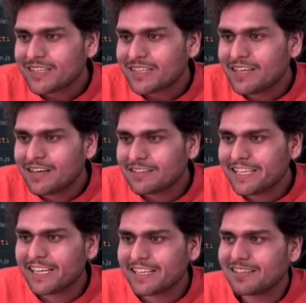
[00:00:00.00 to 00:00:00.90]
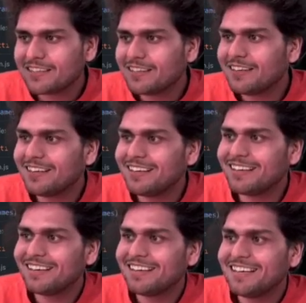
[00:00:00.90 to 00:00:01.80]
See this.
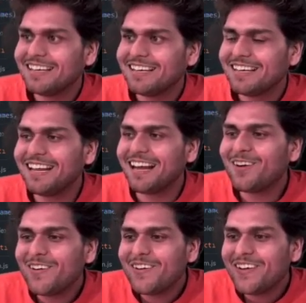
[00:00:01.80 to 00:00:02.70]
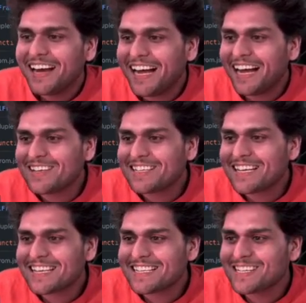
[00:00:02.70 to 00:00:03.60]
Now, I was just
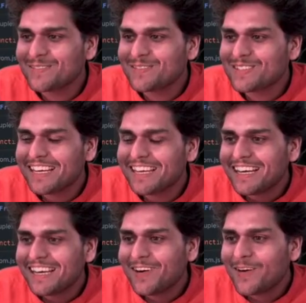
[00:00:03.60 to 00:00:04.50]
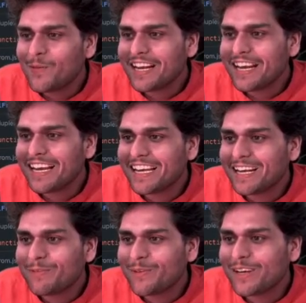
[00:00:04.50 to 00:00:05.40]
assume, see, over here, if you
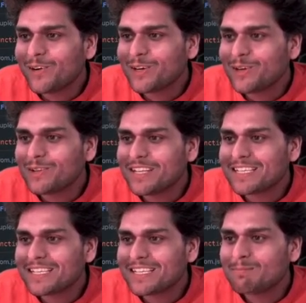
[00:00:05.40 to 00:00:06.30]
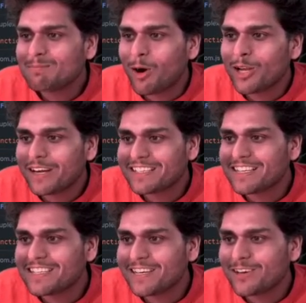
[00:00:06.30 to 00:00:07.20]
will go to this
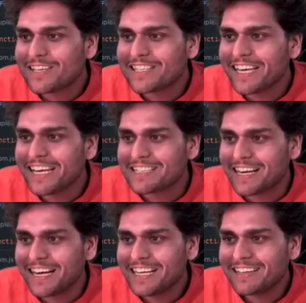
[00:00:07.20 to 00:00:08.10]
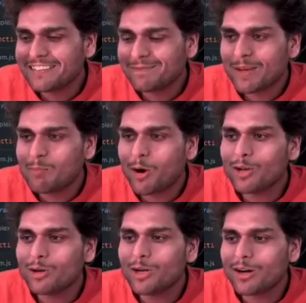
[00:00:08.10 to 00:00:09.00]
module.extension.js, right?
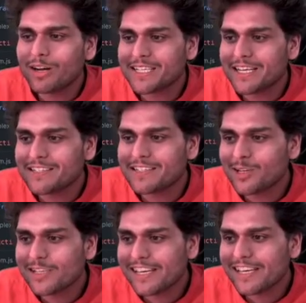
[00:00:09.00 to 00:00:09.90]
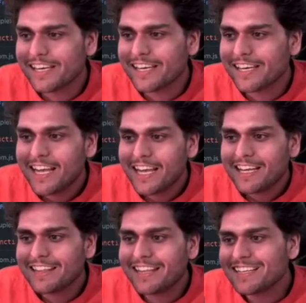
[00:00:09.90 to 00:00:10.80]
Module.extension.js,
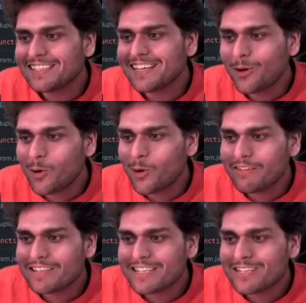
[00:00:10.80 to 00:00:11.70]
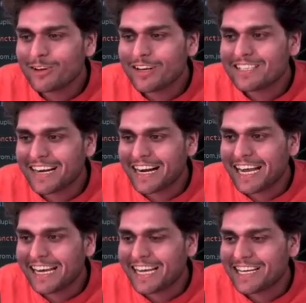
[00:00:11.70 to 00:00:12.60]
there is a code which is known as try
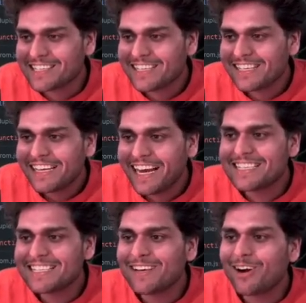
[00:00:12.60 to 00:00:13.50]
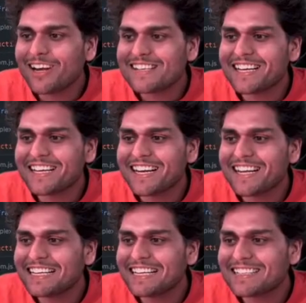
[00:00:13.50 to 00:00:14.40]
catch. And see what is written
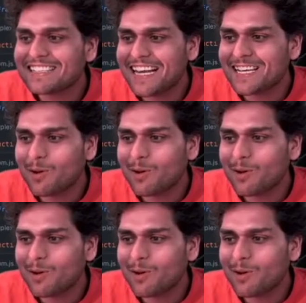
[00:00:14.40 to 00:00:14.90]
inside this catch block.